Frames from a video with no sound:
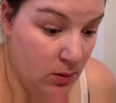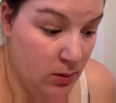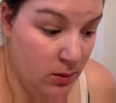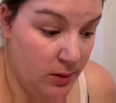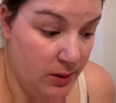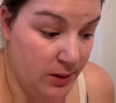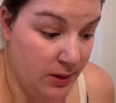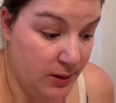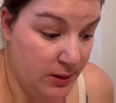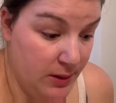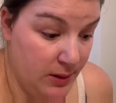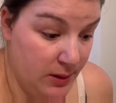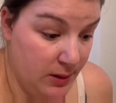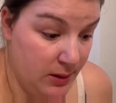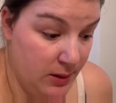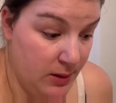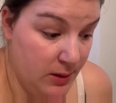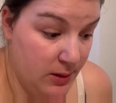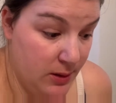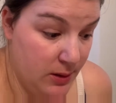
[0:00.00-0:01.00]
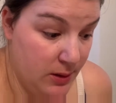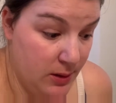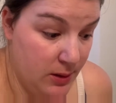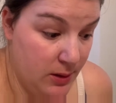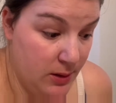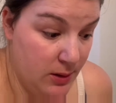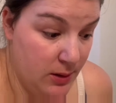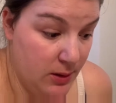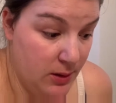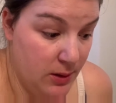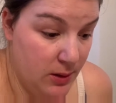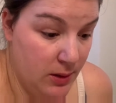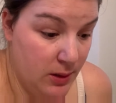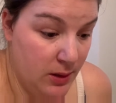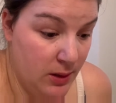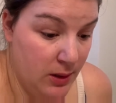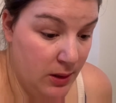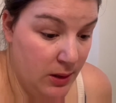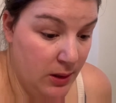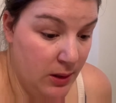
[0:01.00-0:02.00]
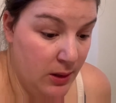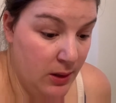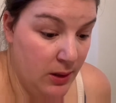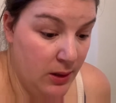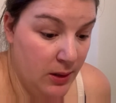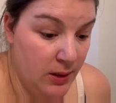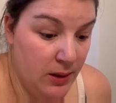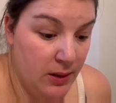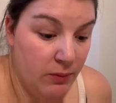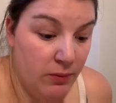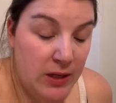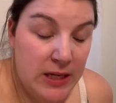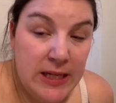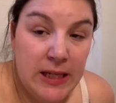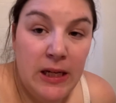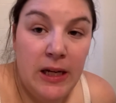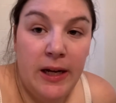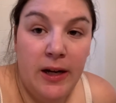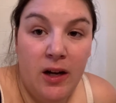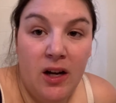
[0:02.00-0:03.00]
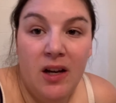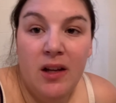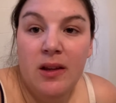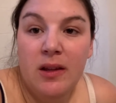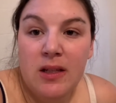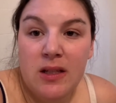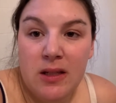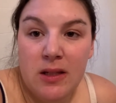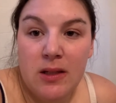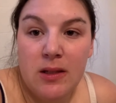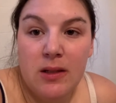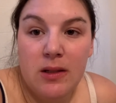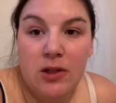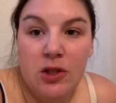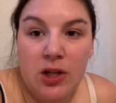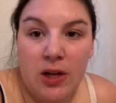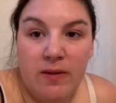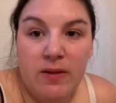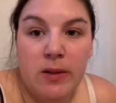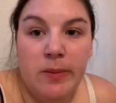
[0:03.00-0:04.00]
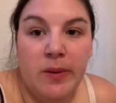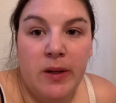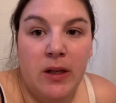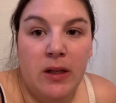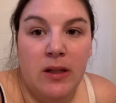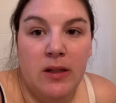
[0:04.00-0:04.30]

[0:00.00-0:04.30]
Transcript: this is the reason I got this chef's plate,